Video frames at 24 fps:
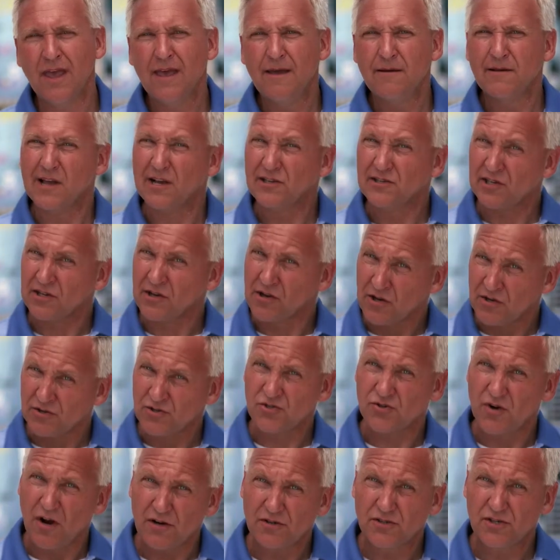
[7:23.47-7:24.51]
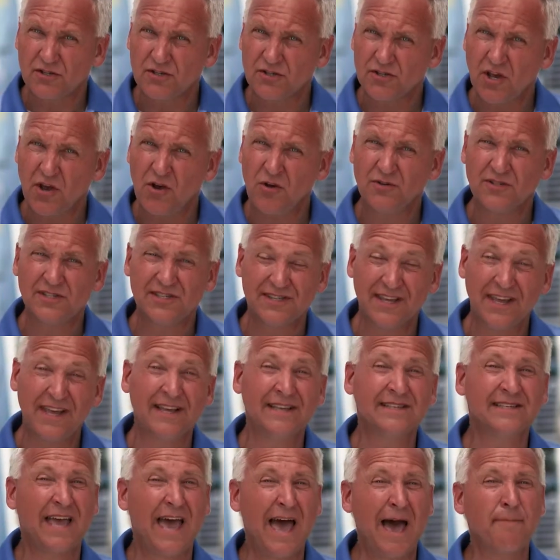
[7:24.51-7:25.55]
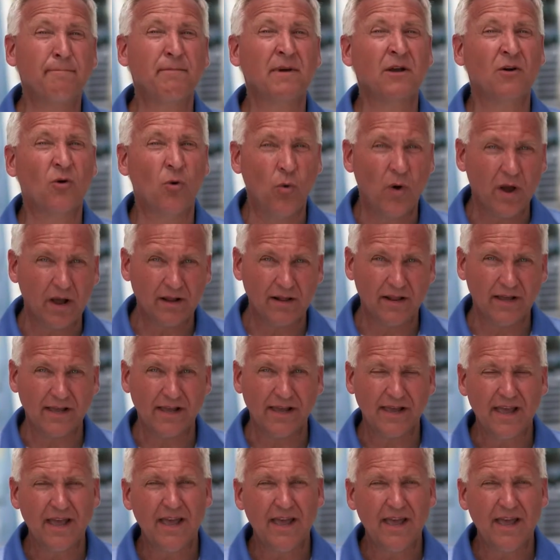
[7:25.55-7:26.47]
Because in construction zones, things happen quickly.